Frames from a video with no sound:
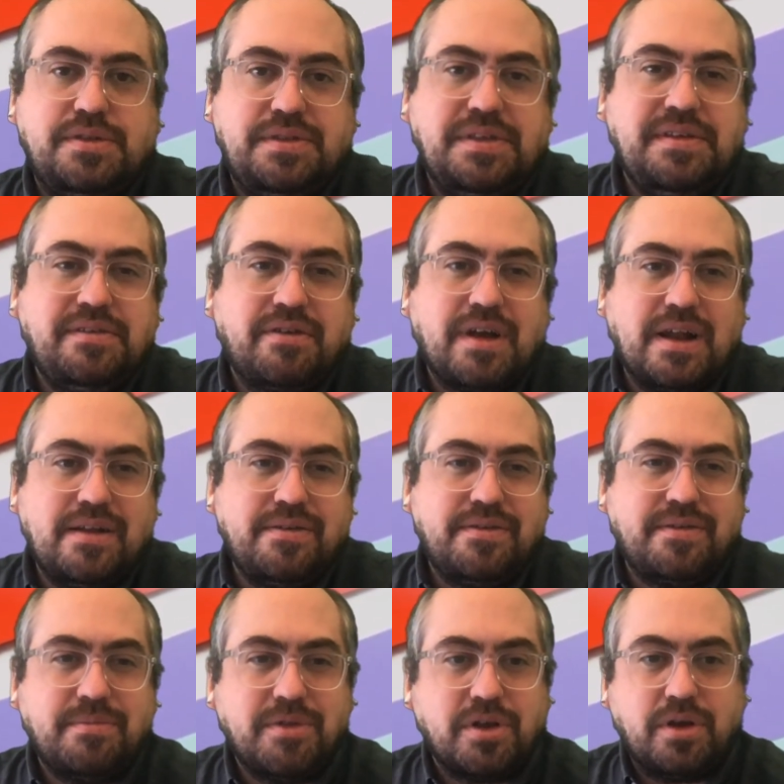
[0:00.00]
these are kind of
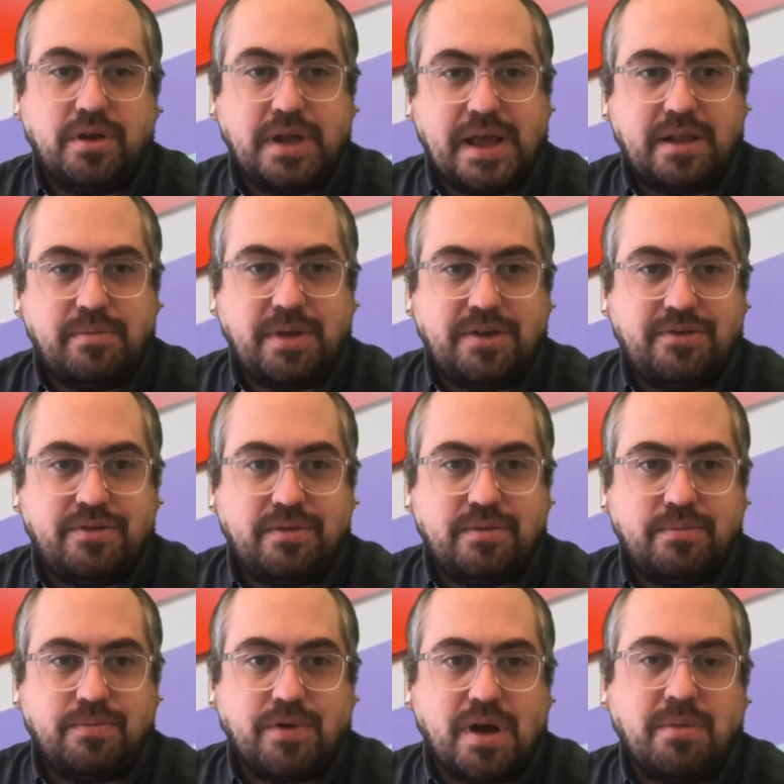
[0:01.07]
some of the good
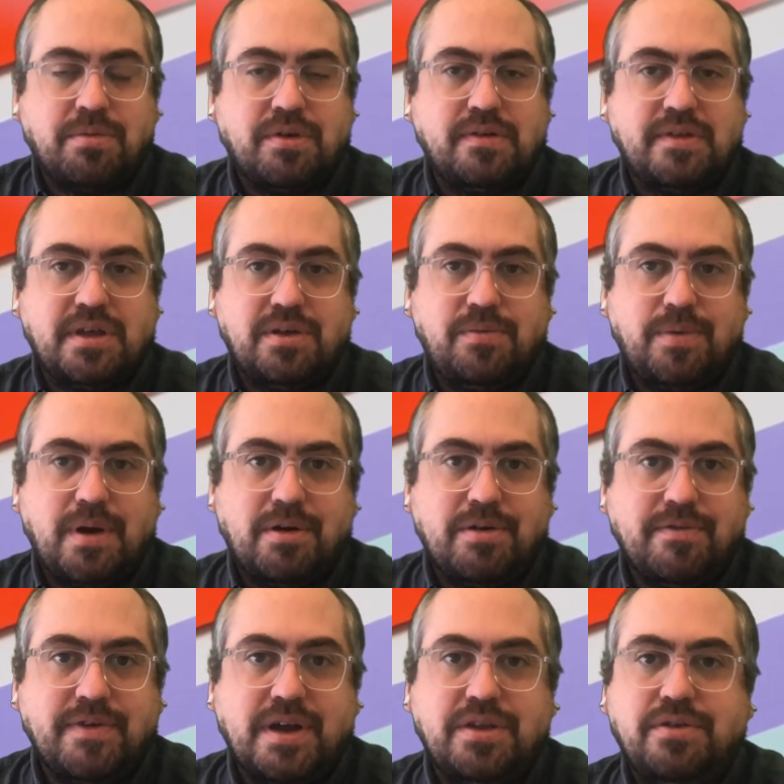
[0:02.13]
animation properties that you
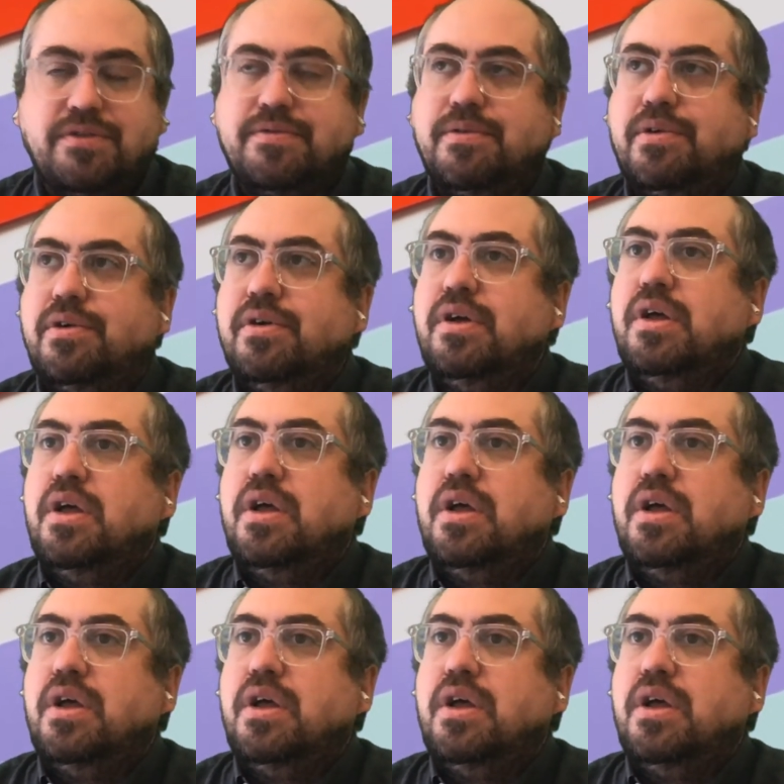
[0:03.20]
probably find useful.